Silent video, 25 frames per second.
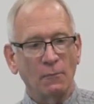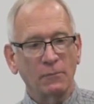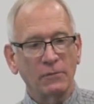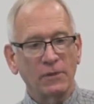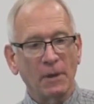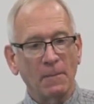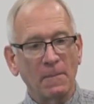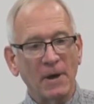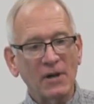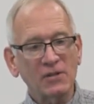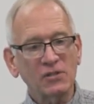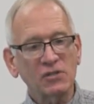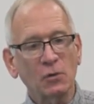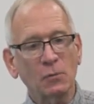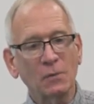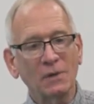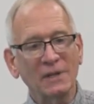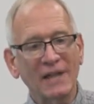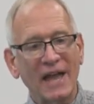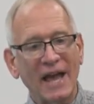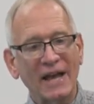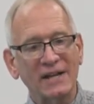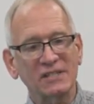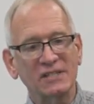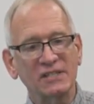the muscle
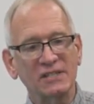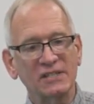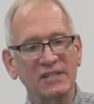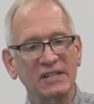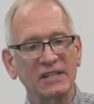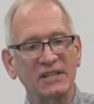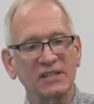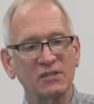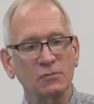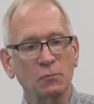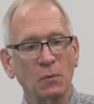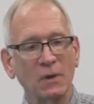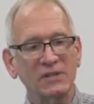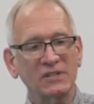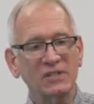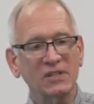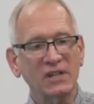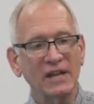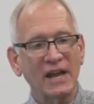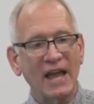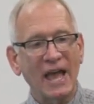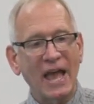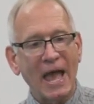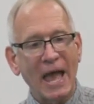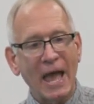relaxant, see, because what's
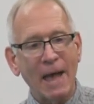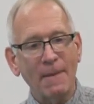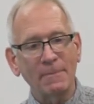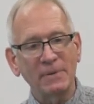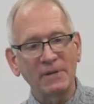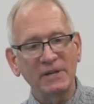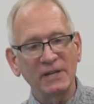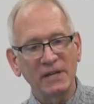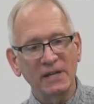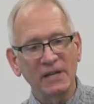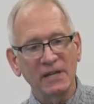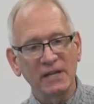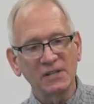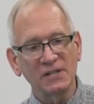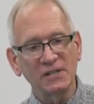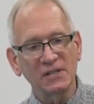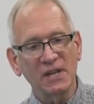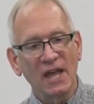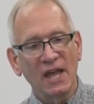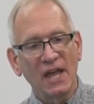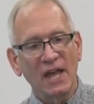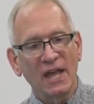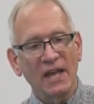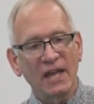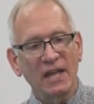going to happen is
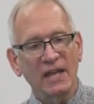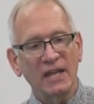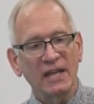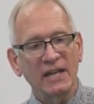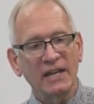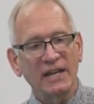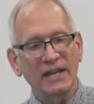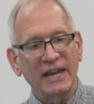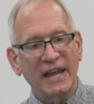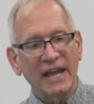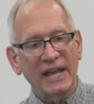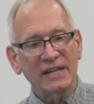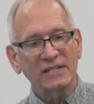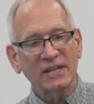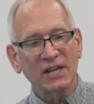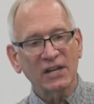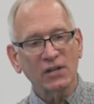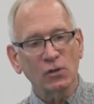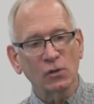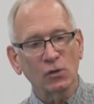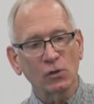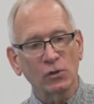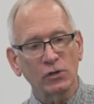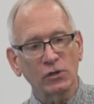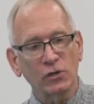in an
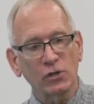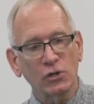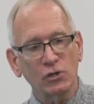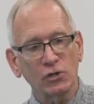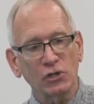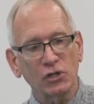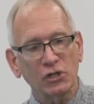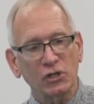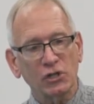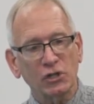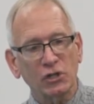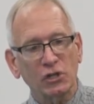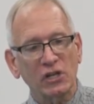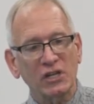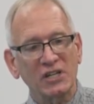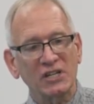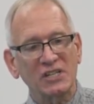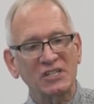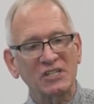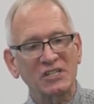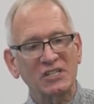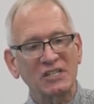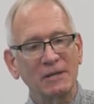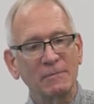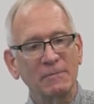anticholinergic, you're going to
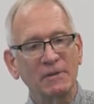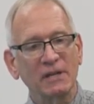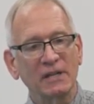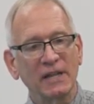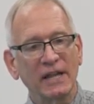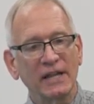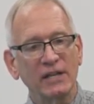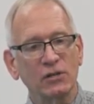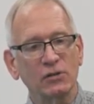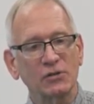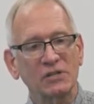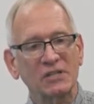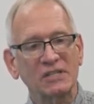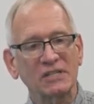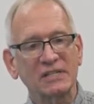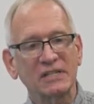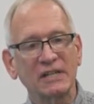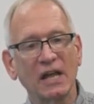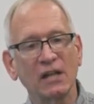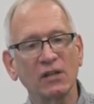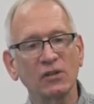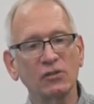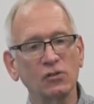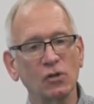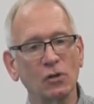stimulate your
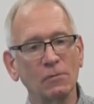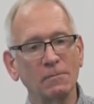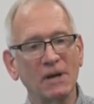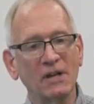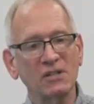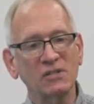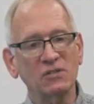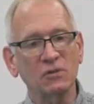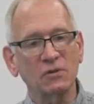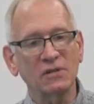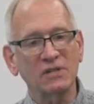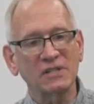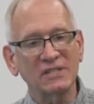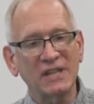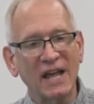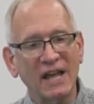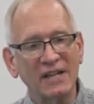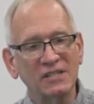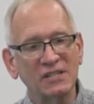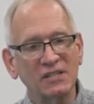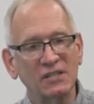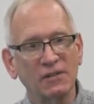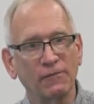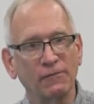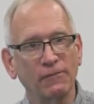skeletal muscle because
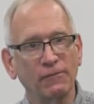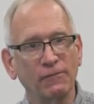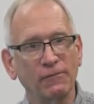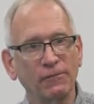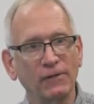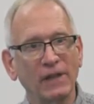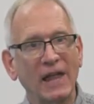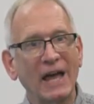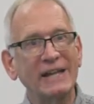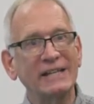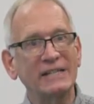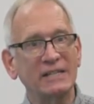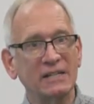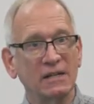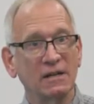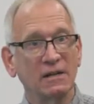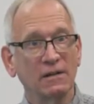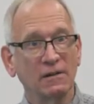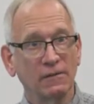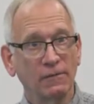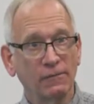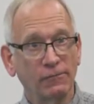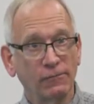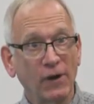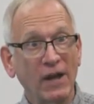that's the flight,
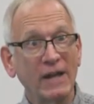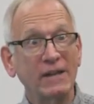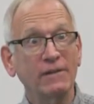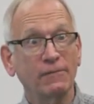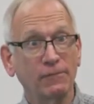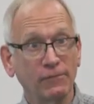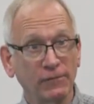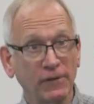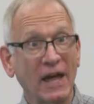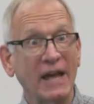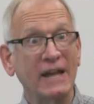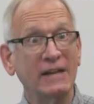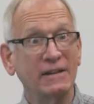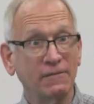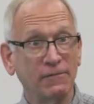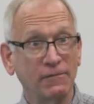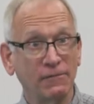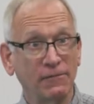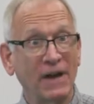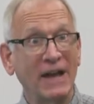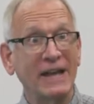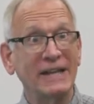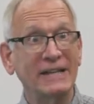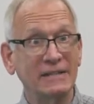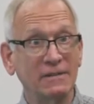fright, flight,
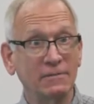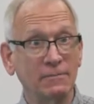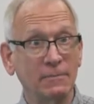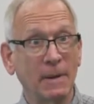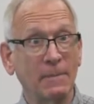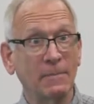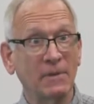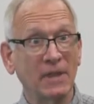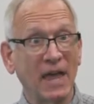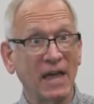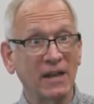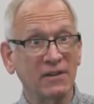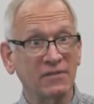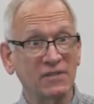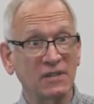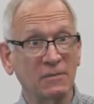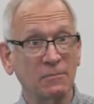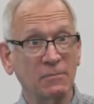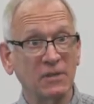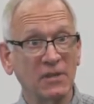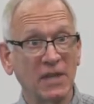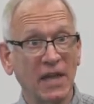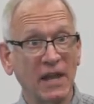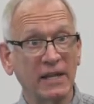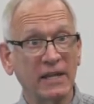fight. Remember that as
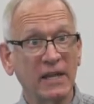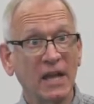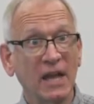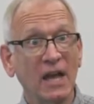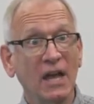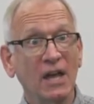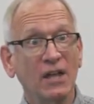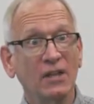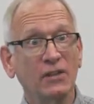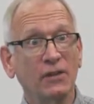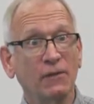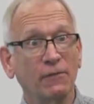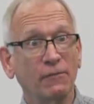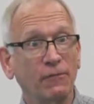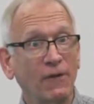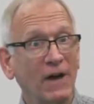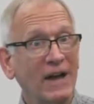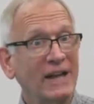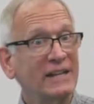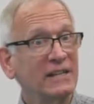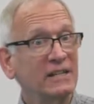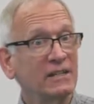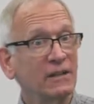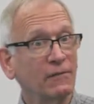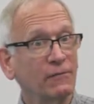sympathetic? The
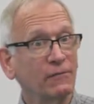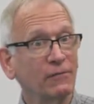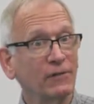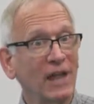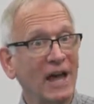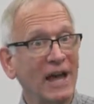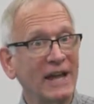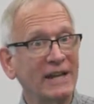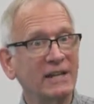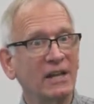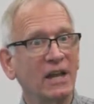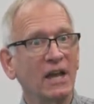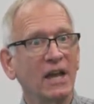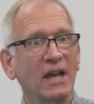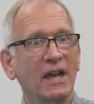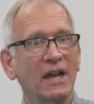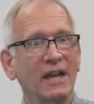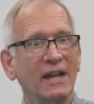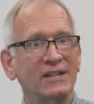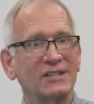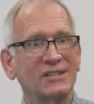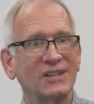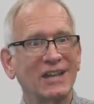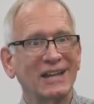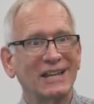fight and the flight
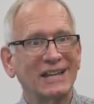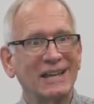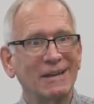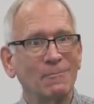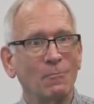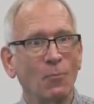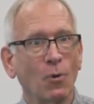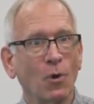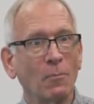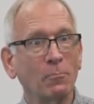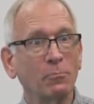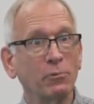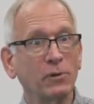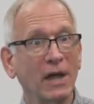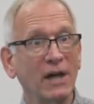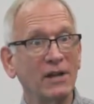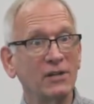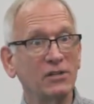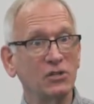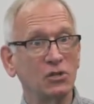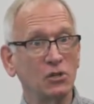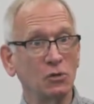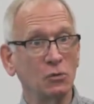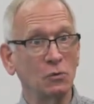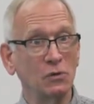is going to get more
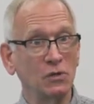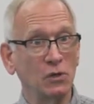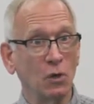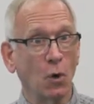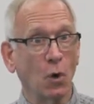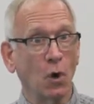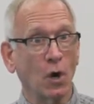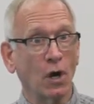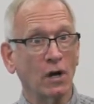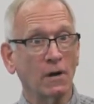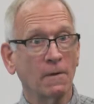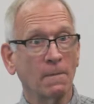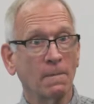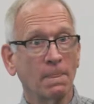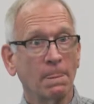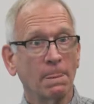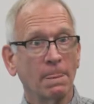blood to your